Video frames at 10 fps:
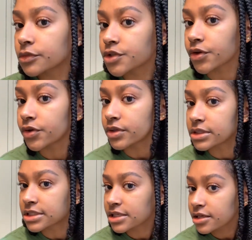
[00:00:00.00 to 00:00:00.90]
So you can
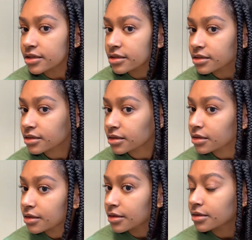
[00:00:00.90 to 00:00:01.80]
see
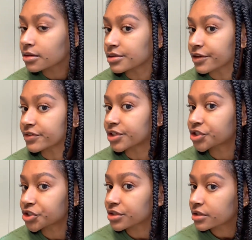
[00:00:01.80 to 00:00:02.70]
the
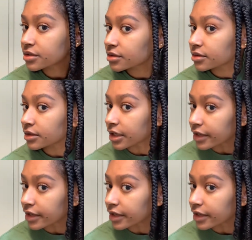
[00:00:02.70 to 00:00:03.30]
definition that I